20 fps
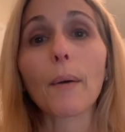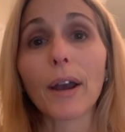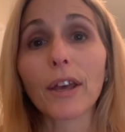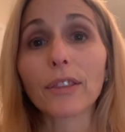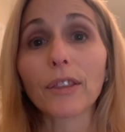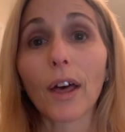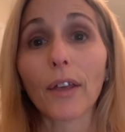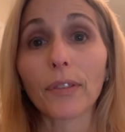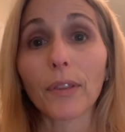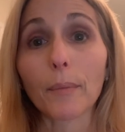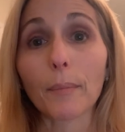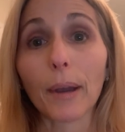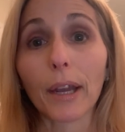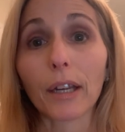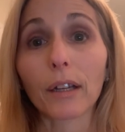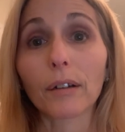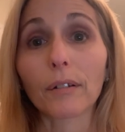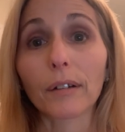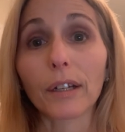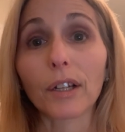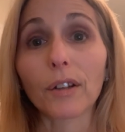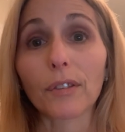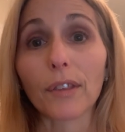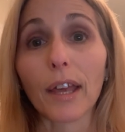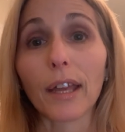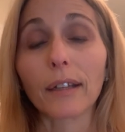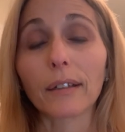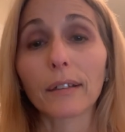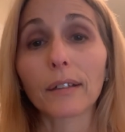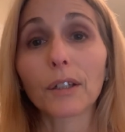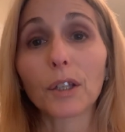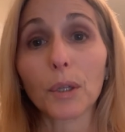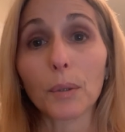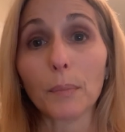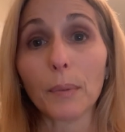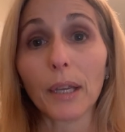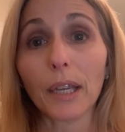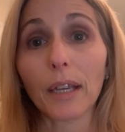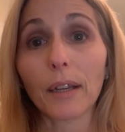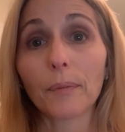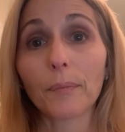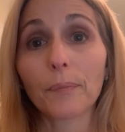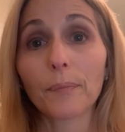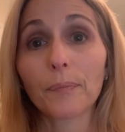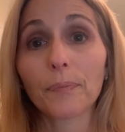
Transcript: I thought that my career then could be.